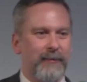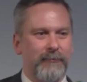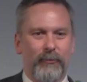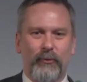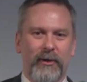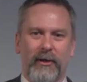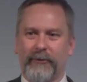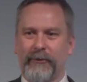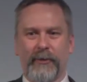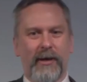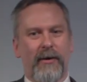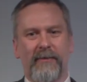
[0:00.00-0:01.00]
We
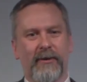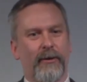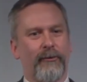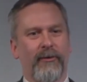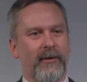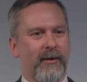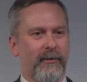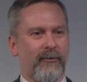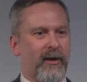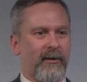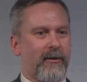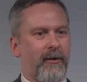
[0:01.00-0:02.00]
also now have a coaching
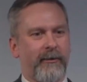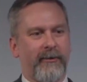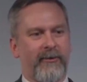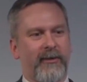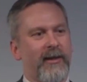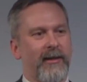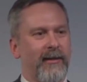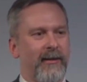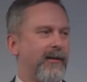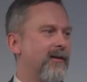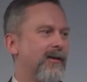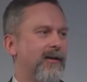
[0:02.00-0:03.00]
contract called
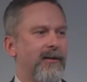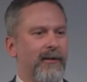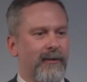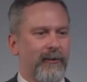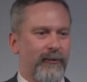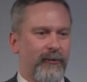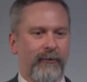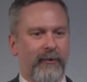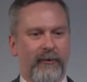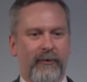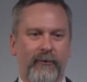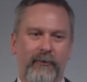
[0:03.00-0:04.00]
SEED,
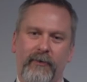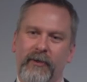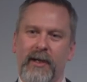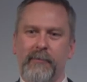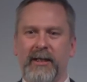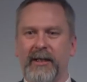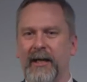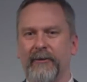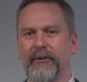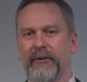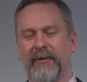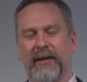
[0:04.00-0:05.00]
Services for Enabling
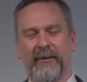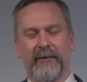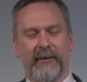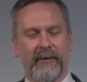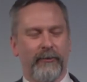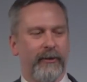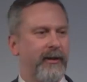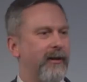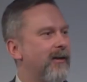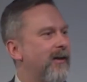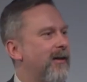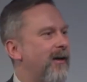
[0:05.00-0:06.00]
Agile Delivery.
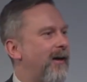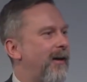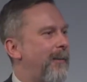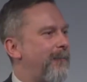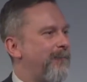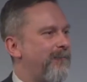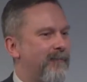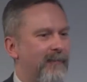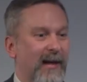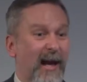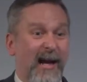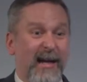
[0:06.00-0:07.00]
You
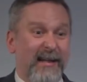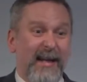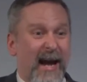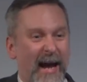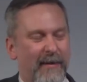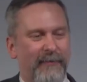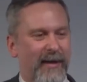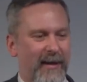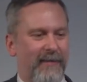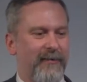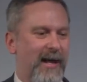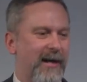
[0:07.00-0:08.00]
have to
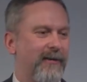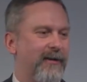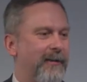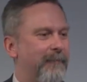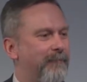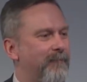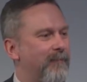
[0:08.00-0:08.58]
have an acronym.